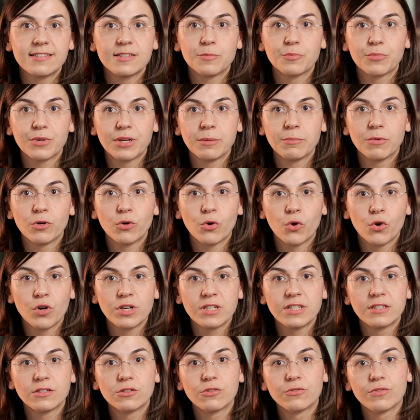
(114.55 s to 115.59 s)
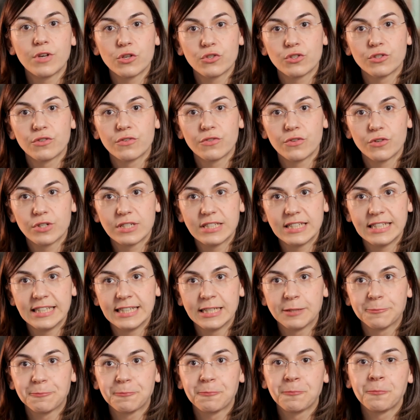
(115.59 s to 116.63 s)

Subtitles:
Supreme Court in 2013.